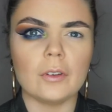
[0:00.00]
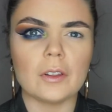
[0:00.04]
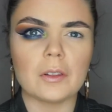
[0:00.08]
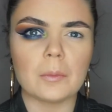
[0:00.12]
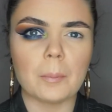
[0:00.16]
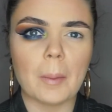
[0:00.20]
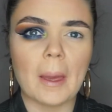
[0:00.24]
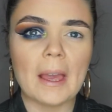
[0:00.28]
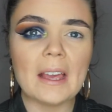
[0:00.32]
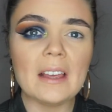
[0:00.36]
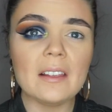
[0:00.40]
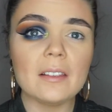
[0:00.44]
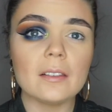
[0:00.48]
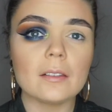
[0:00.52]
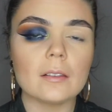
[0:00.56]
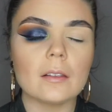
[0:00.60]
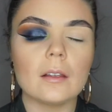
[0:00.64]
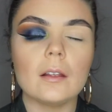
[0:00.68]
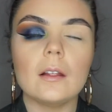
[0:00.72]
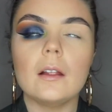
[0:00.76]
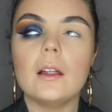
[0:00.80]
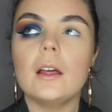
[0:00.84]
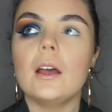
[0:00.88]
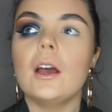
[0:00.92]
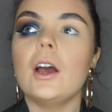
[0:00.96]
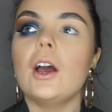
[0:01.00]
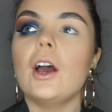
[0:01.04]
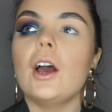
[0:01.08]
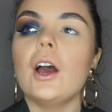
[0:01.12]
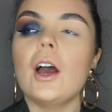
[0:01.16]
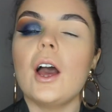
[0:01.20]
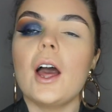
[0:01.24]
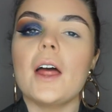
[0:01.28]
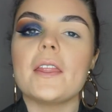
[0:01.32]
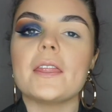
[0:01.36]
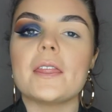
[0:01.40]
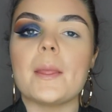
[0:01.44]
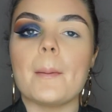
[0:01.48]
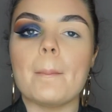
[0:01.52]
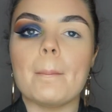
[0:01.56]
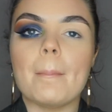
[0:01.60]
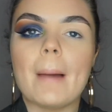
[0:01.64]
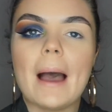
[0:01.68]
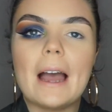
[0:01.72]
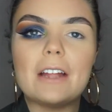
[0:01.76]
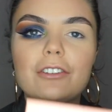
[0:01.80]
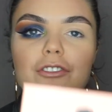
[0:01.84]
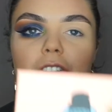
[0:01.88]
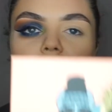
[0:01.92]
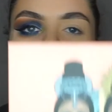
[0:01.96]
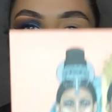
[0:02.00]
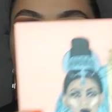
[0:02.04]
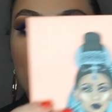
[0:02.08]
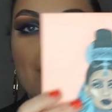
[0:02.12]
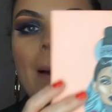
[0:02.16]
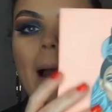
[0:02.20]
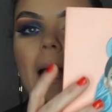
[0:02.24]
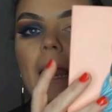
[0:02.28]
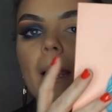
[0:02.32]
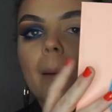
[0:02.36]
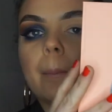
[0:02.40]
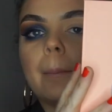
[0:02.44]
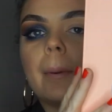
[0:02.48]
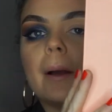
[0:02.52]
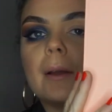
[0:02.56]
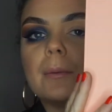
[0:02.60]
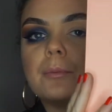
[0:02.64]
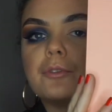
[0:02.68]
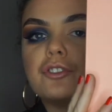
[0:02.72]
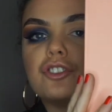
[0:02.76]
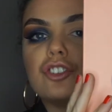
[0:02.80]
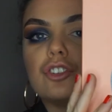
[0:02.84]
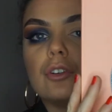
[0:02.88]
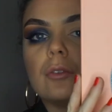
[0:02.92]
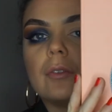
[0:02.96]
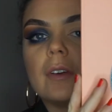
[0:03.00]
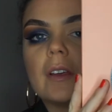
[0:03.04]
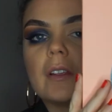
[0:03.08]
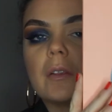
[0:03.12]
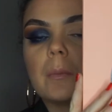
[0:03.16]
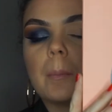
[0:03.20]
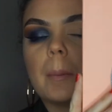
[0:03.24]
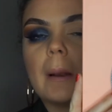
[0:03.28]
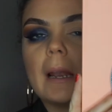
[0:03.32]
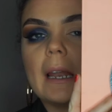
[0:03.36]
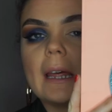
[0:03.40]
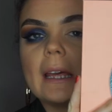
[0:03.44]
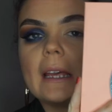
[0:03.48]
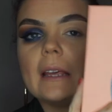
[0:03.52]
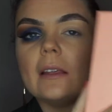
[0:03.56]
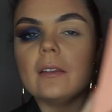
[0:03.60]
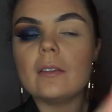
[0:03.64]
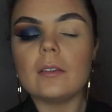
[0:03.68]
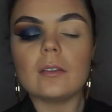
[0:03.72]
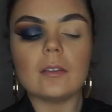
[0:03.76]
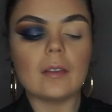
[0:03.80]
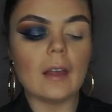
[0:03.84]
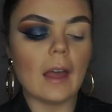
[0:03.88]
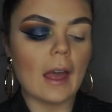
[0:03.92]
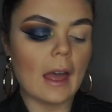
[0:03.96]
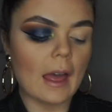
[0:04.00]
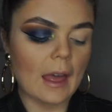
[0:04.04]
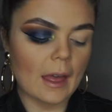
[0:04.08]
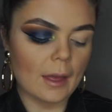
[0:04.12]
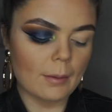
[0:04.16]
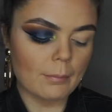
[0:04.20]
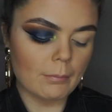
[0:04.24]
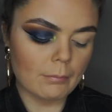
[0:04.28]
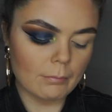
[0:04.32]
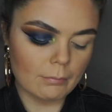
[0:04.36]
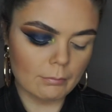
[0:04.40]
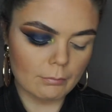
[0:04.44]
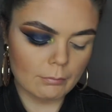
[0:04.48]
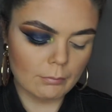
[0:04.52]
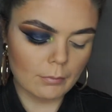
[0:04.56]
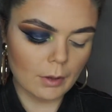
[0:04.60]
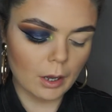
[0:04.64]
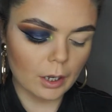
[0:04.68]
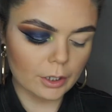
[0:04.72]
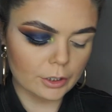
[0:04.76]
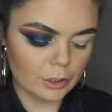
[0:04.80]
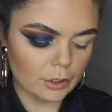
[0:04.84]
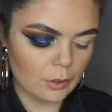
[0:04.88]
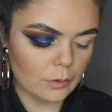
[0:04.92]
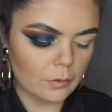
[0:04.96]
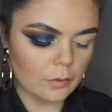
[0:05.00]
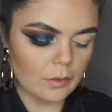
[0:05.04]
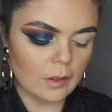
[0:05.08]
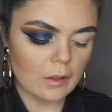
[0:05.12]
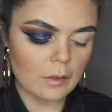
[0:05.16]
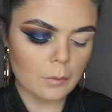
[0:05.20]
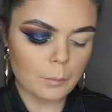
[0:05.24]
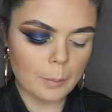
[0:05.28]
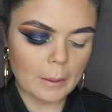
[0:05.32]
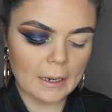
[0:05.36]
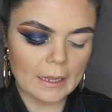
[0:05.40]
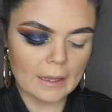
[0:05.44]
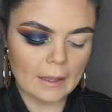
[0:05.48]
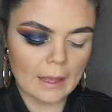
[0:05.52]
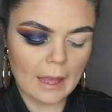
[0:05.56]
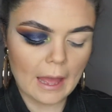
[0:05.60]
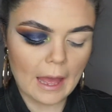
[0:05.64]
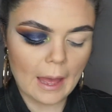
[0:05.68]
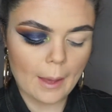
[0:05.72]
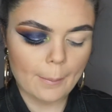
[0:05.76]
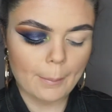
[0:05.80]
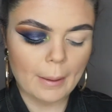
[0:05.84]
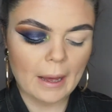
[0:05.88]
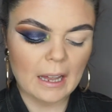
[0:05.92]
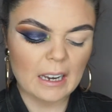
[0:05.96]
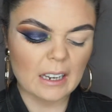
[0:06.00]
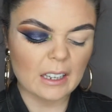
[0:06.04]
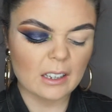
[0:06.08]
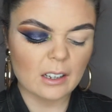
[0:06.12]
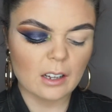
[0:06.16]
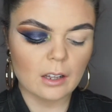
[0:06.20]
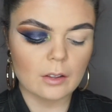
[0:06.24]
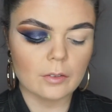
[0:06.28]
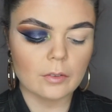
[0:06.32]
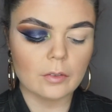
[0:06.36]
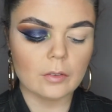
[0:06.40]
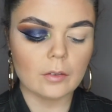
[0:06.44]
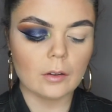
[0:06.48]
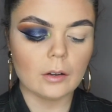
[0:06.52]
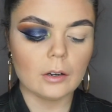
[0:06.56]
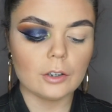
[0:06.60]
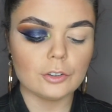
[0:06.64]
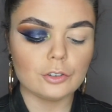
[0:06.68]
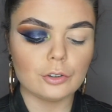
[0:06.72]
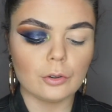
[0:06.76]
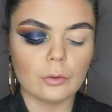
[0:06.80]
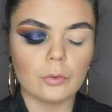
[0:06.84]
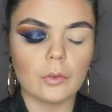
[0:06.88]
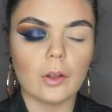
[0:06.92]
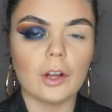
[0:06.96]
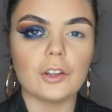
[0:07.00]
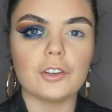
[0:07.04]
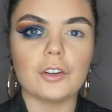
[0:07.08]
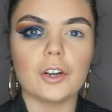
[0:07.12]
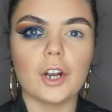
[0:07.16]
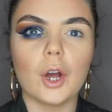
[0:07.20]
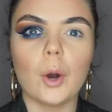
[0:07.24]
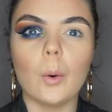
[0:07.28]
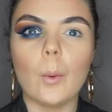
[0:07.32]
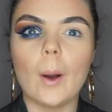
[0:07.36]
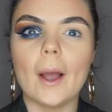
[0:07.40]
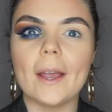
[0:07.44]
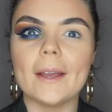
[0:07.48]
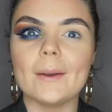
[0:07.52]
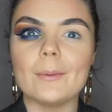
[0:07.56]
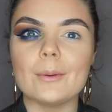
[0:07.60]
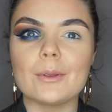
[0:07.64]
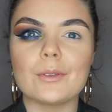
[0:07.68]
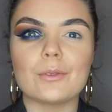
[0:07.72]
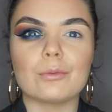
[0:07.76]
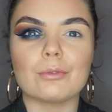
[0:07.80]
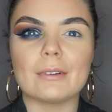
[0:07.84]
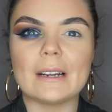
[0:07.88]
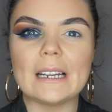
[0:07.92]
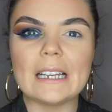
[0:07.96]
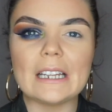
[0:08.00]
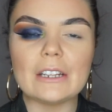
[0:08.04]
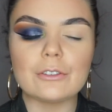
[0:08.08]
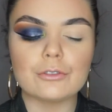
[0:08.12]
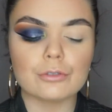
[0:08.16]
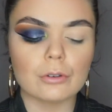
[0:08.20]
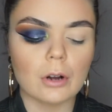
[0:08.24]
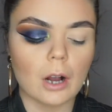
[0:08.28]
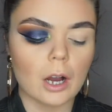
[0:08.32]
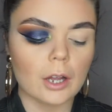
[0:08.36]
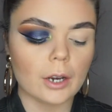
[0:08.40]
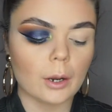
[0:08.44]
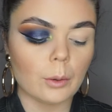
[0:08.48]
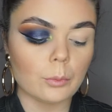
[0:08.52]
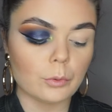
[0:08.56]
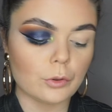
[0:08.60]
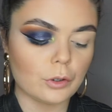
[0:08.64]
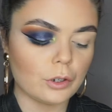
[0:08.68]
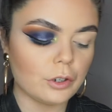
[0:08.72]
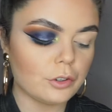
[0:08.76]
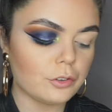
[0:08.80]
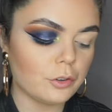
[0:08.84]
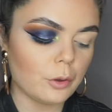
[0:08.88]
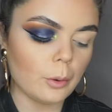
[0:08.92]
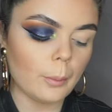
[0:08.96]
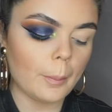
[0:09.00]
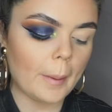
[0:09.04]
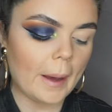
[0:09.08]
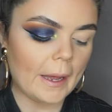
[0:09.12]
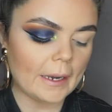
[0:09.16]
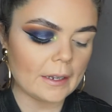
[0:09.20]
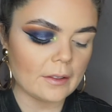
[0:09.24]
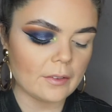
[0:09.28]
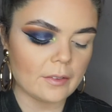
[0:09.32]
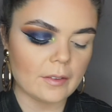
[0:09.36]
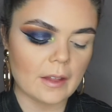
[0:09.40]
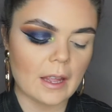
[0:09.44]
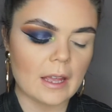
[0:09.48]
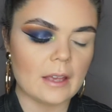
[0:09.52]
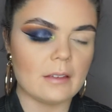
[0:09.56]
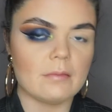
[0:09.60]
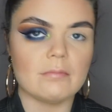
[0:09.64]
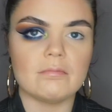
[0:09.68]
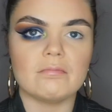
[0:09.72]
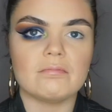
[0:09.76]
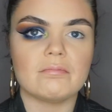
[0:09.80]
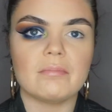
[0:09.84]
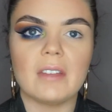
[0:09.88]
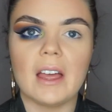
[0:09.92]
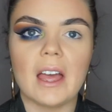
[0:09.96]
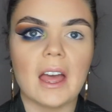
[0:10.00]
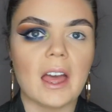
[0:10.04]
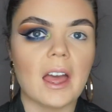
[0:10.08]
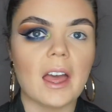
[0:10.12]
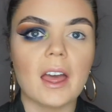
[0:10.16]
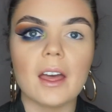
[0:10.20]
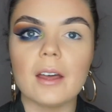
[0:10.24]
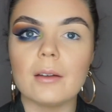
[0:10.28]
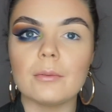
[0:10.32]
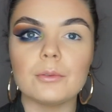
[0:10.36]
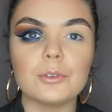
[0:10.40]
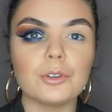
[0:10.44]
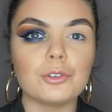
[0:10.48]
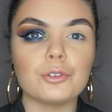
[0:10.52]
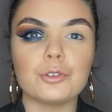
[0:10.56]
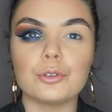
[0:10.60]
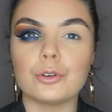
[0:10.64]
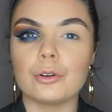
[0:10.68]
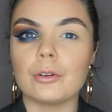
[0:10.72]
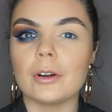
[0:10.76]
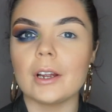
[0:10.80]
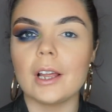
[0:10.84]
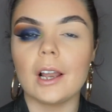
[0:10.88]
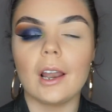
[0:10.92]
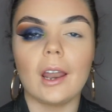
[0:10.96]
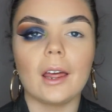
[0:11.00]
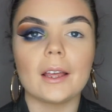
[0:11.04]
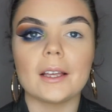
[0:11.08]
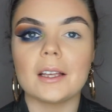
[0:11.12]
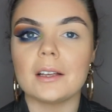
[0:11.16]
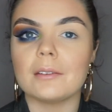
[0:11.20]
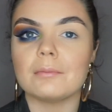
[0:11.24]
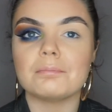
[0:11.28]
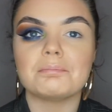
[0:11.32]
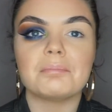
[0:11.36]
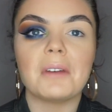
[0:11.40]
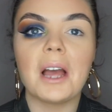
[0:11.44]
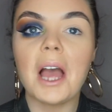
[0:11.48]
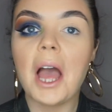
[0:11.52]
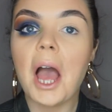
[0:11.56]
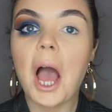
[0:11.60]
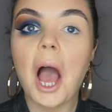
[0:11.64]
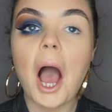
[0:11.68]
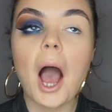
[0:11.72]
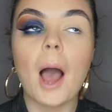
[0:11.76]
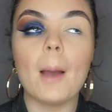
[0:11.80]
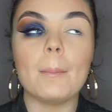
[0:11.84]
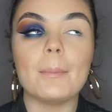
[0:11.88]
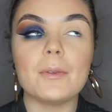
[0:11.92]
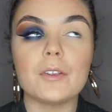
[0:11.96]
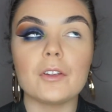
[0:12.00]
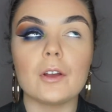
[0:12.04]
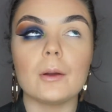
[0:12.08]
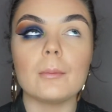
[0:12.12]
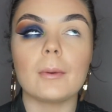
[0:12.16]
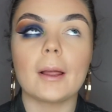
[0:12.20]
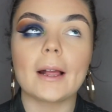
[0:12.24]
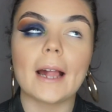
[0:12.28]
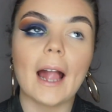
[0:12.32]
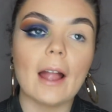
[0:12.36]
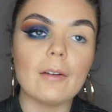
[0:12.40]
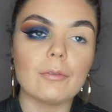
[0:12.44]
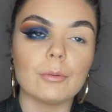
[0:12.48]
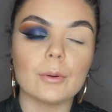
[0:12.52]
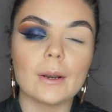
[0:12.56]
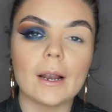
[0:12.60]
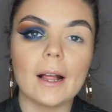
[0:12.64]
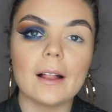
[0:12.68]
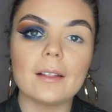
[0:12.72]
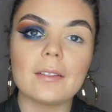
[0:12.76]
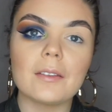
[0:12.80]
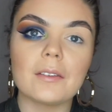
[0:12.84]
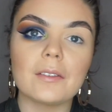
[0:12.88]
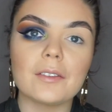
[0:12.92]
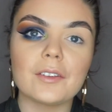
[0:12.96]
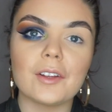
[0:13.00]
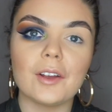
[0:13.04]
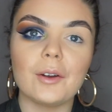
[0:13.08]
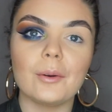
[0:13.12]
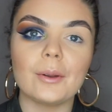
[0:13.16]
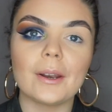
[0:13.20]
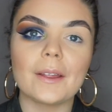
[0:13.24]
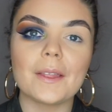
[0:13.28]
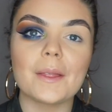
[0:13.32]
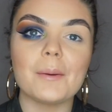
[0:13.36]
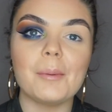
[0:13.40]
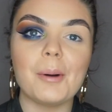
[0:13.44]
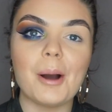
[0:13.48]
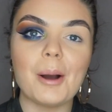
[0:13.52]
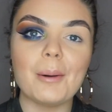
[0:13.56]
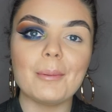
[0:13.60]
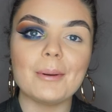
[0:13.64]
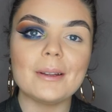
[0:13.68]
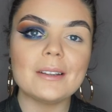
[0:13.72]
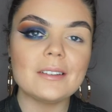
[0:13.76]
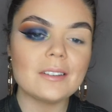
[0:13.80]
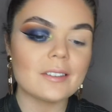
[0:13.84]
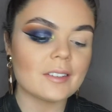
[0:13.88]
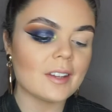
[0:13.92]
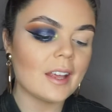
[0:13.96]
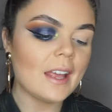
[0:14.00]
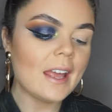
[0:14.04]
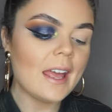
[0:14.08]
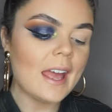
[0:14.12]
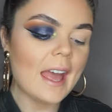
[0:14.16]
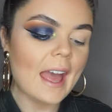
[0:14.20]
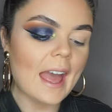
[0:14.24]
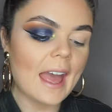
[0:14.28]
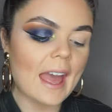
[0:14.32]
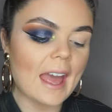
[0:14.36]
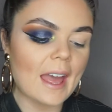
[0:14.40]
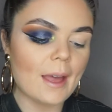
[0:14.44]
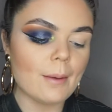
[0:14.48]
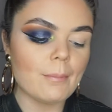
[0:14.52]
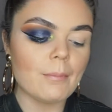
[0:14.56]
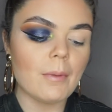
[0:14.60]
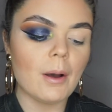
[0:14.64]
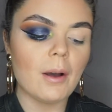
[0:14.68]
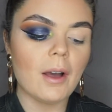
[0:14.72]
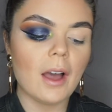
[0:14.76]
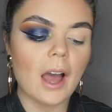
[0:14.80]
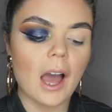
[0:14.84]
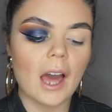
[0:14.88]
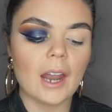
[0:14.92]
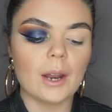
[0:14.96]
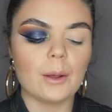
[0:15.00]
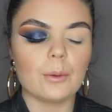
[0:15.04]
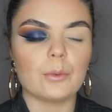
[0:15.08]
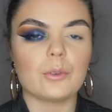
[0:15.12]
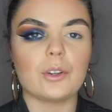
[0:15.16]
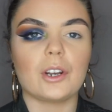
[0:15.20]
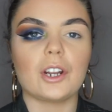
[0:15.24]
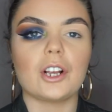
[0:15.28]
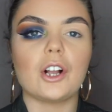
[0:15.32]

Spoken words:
Pace, the Magic palette by Juvias Place. I used this palette because I don't know, I was really drawn. I was going to do a Paddy's Day tutorial like I presume like everyone else is doing at the moment, and I was gonna